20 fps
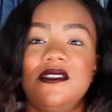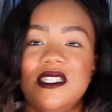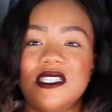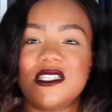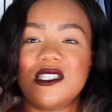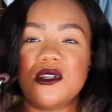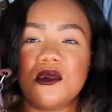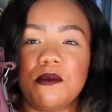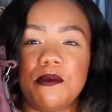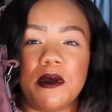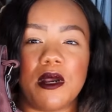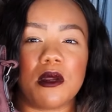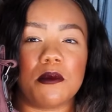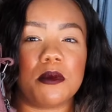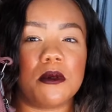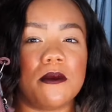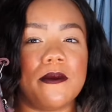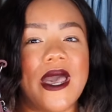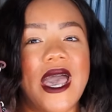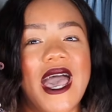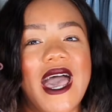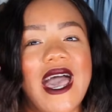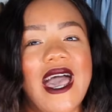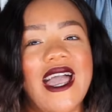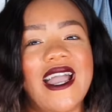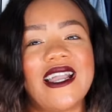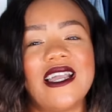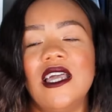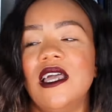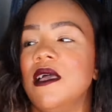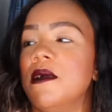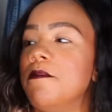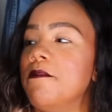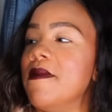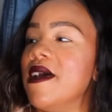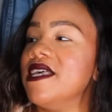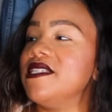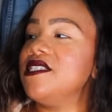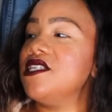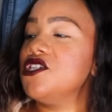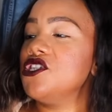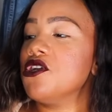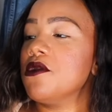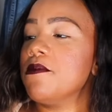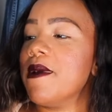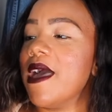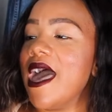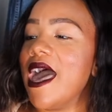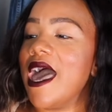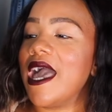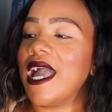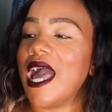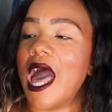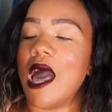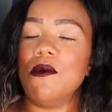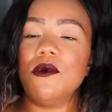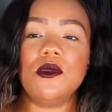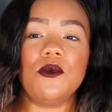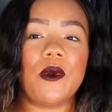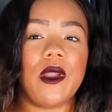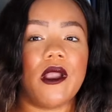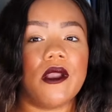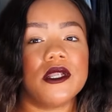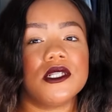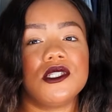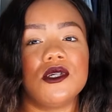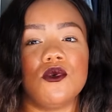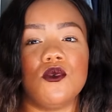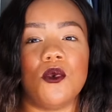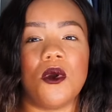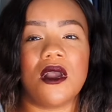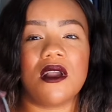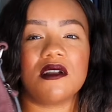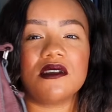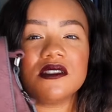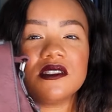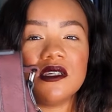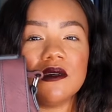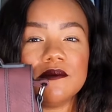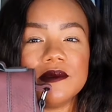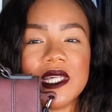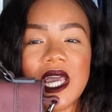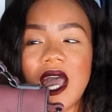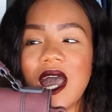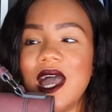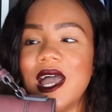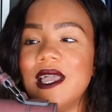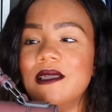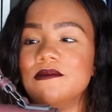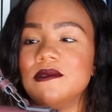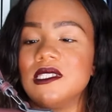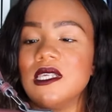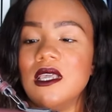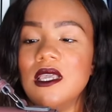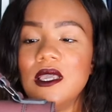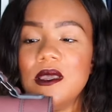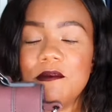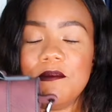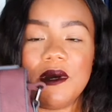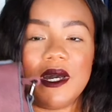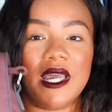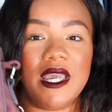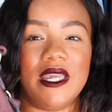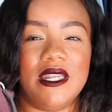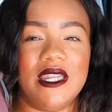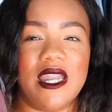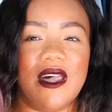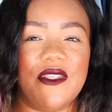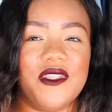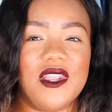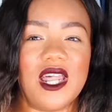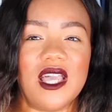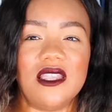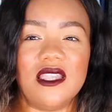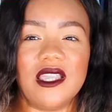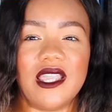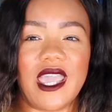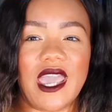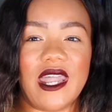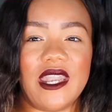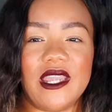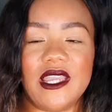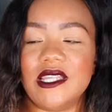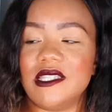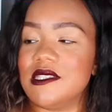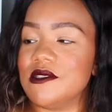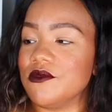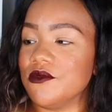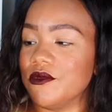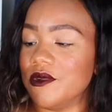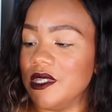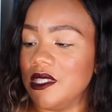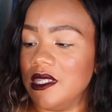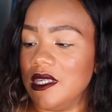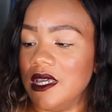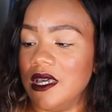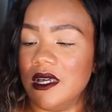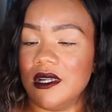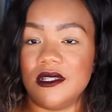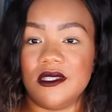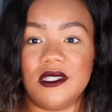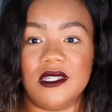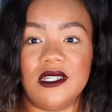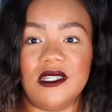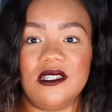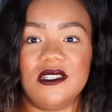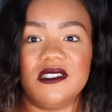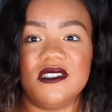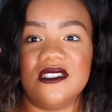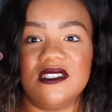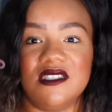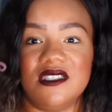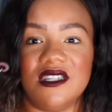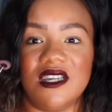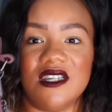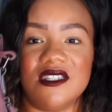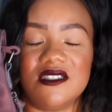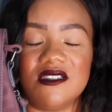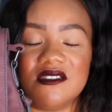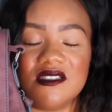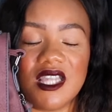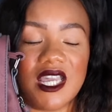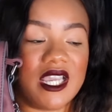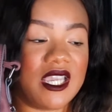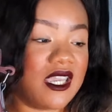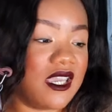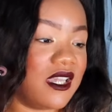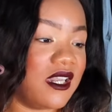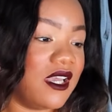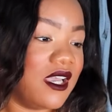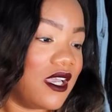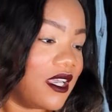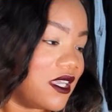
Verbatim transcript: This little purple bag, messenger bag, I would wear it to work sometimes, but now that I look at it, it's really ugly and I don't like it.